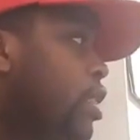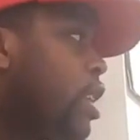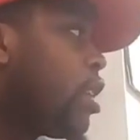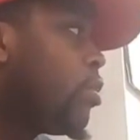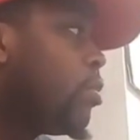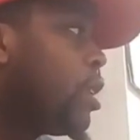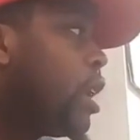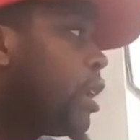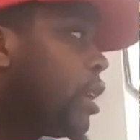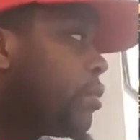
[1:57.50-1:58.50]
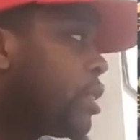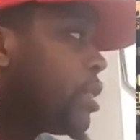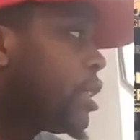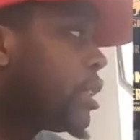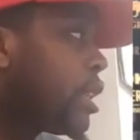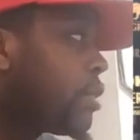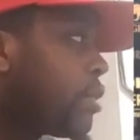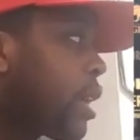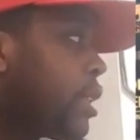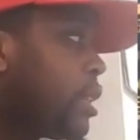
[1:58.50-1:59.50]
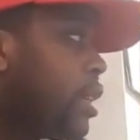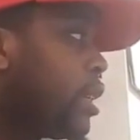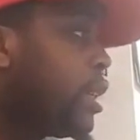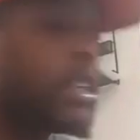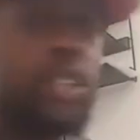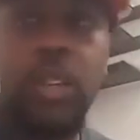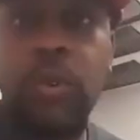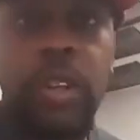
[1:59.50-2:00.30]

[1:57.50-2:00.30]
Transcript: phone. Let's see if she home. Yep, she just texted back